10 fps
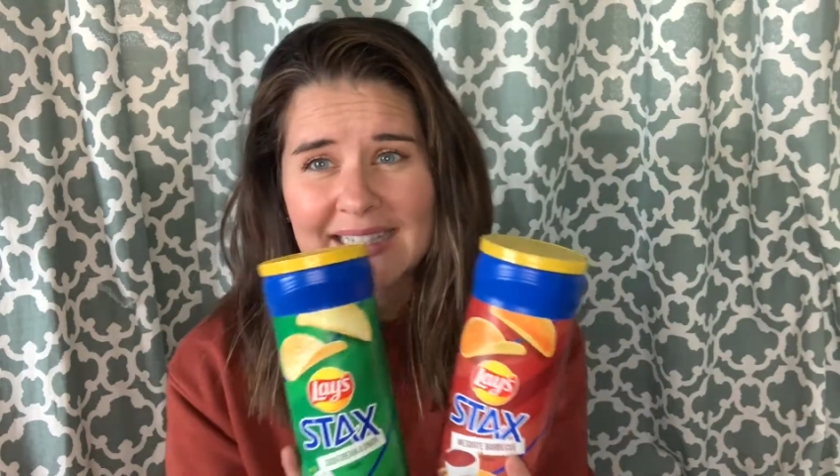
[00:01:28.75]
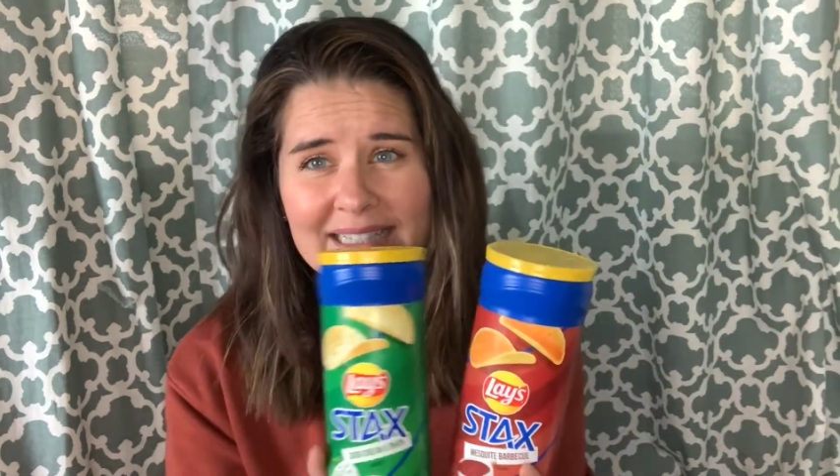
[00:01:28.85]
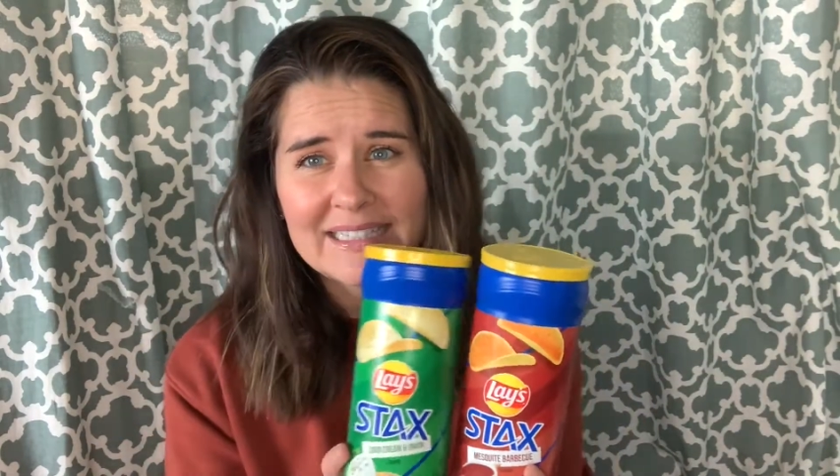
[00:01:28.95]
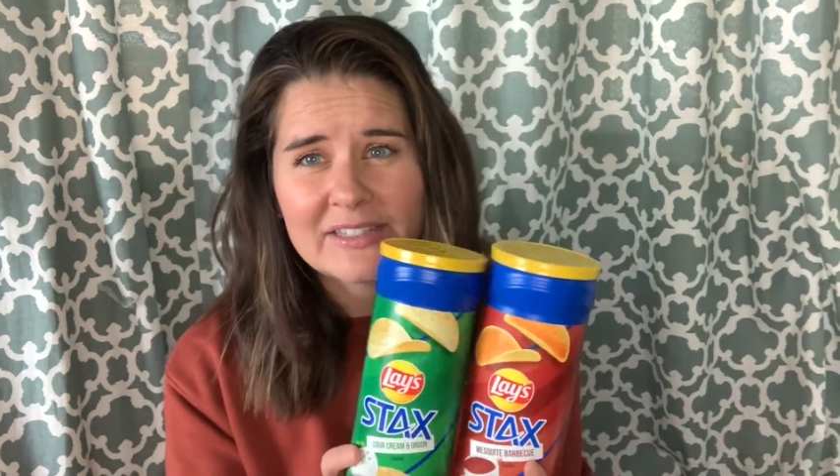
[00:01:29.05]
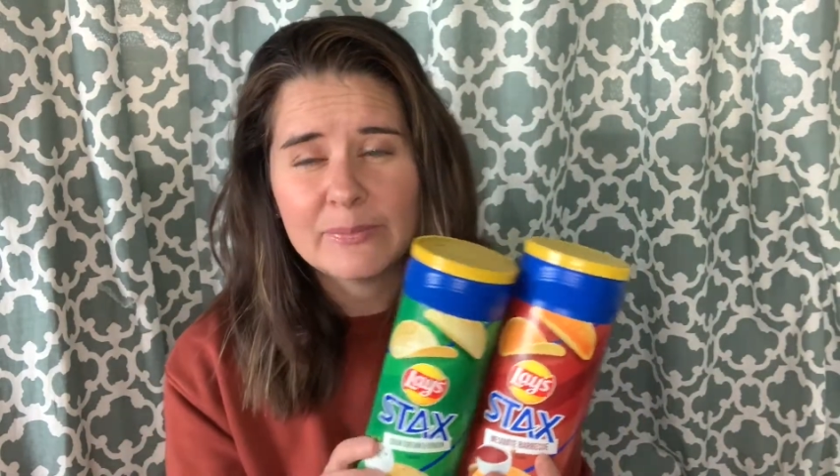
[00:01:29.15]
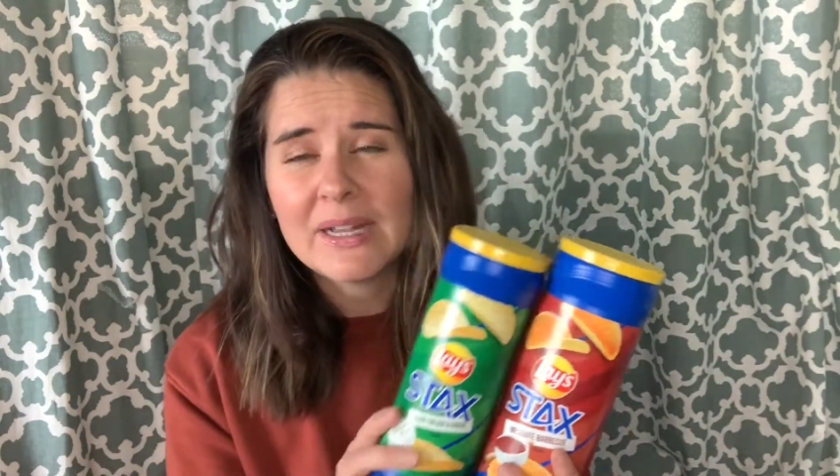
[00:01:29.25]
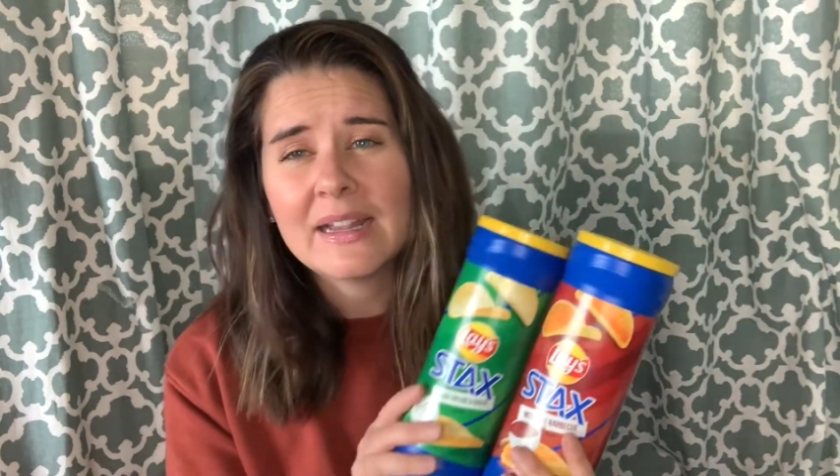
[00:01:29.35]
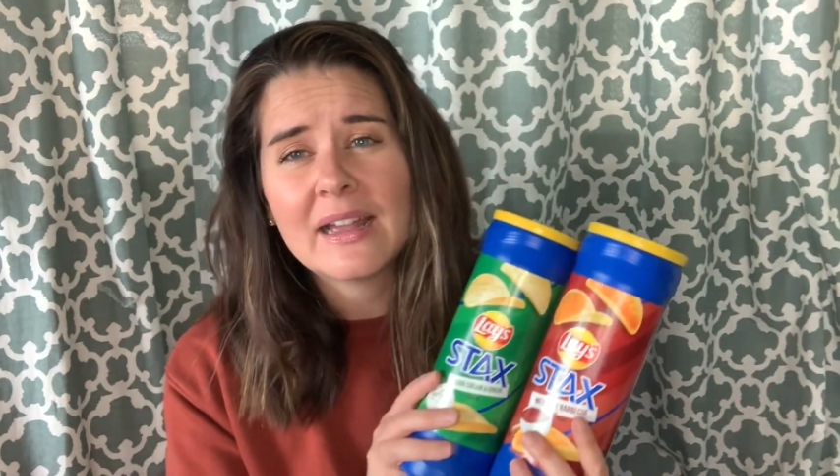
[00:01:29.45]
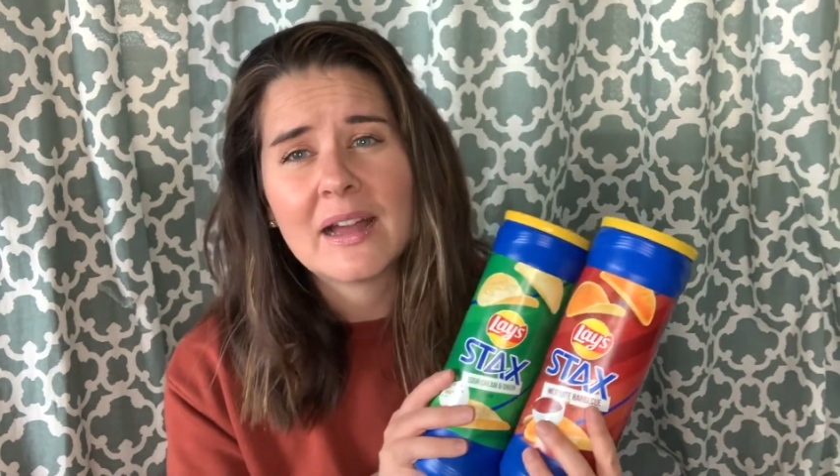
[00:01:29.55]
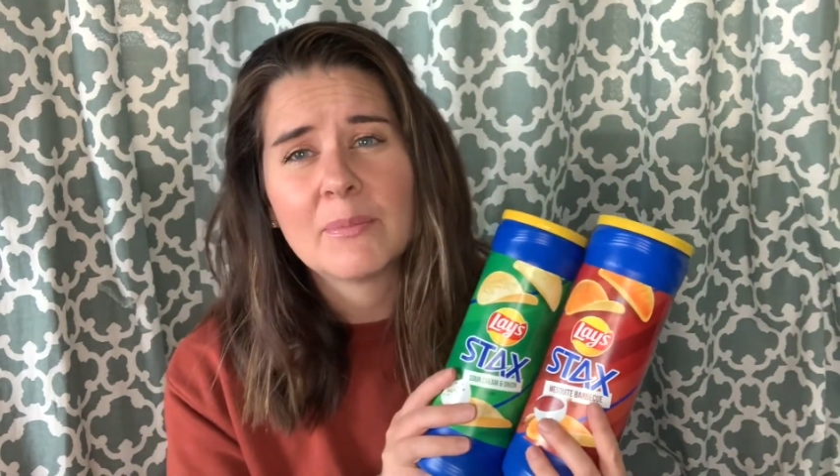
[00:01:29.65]
These have
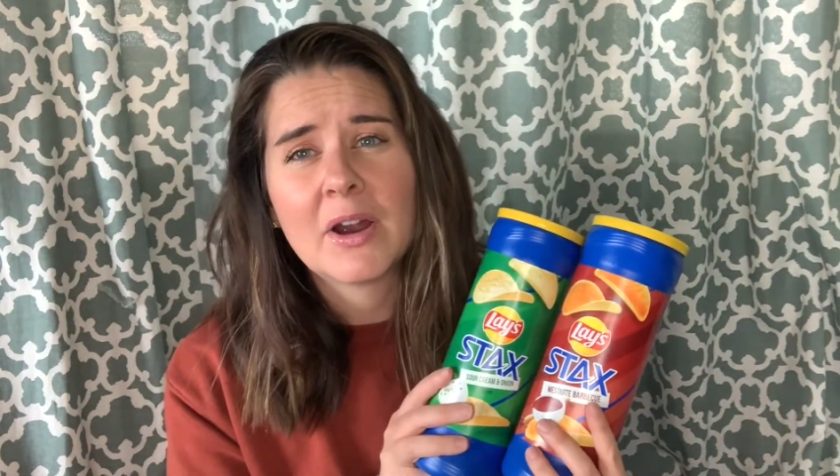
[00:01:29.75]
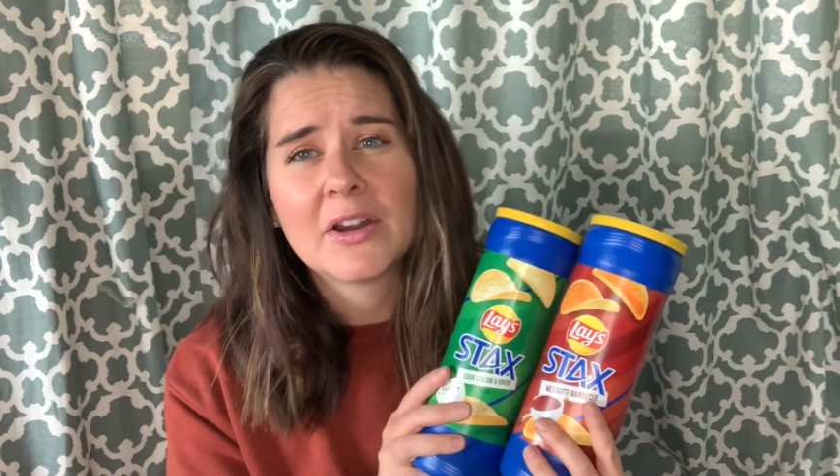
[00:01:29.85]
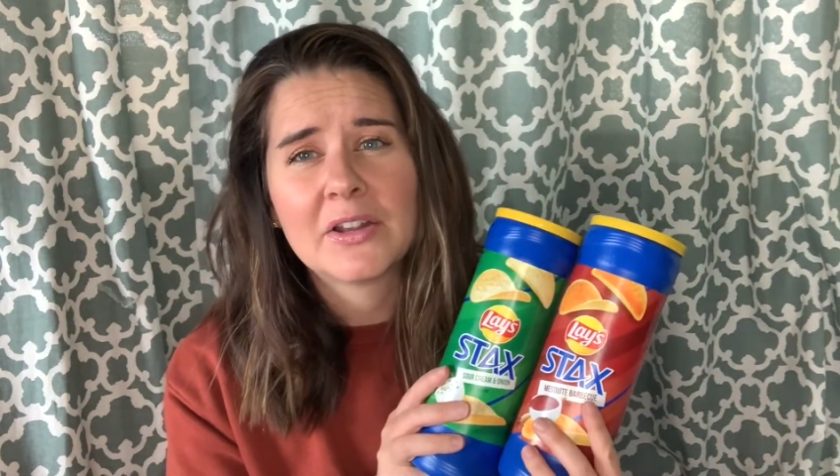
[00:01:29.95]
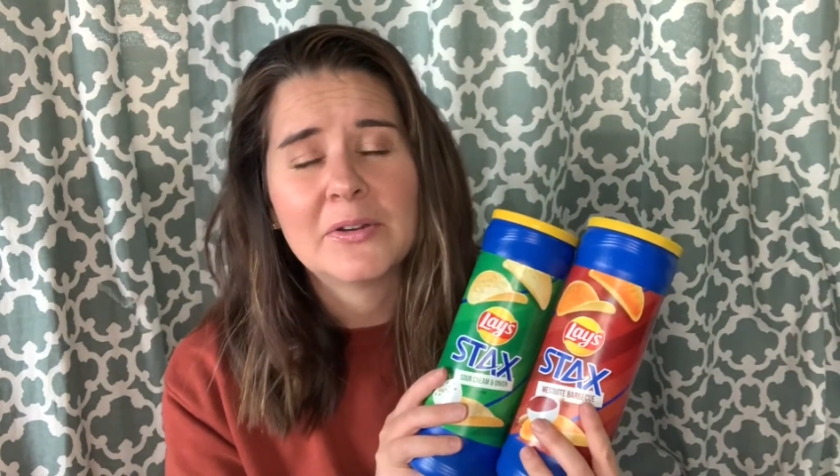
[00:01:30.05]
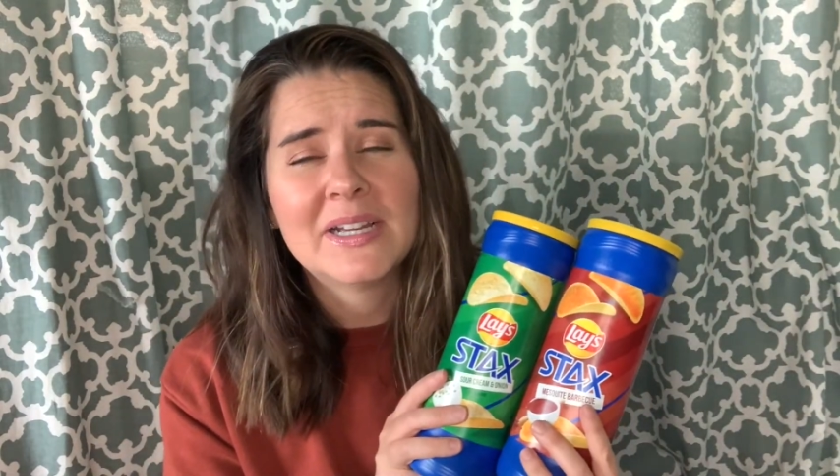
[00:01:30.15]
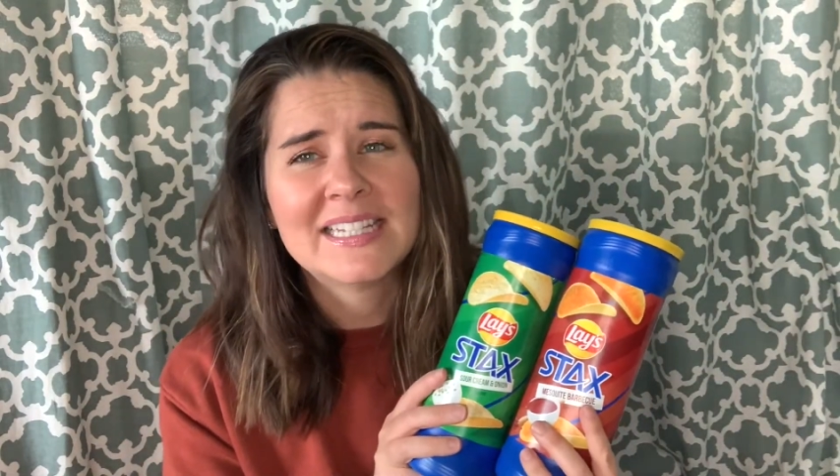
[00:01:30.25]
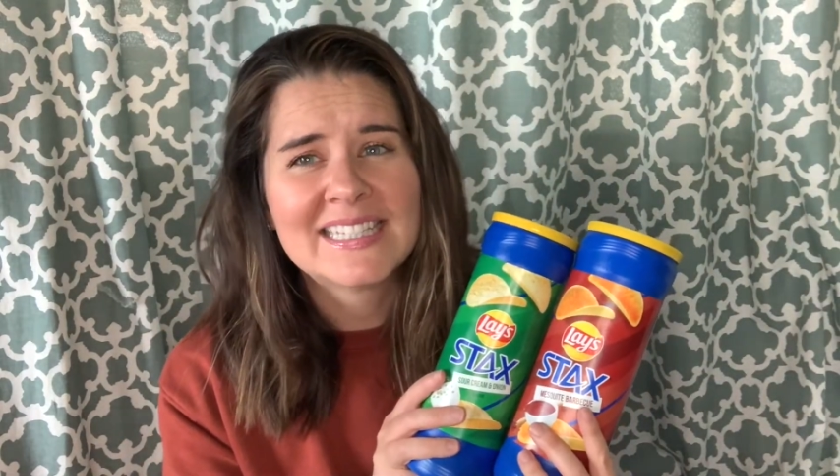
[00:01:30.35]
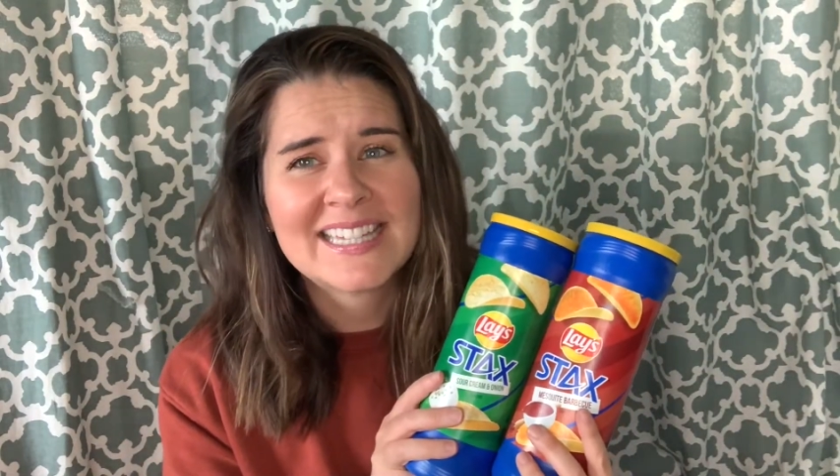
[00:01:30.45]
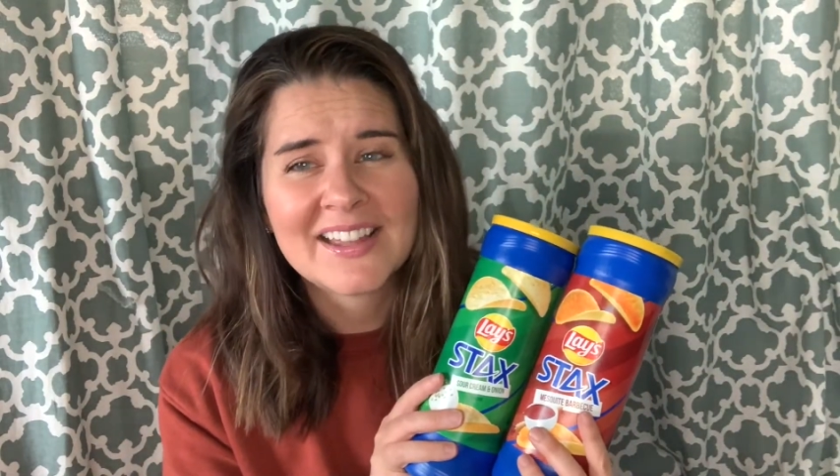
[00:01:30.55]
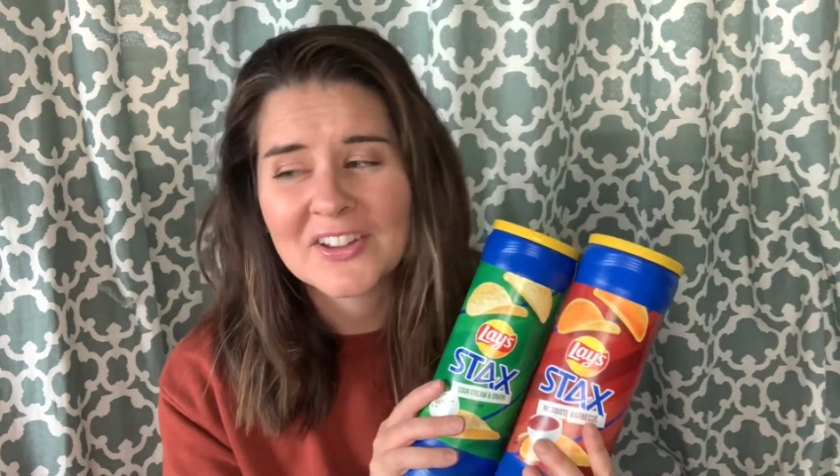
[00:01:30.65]
become our newest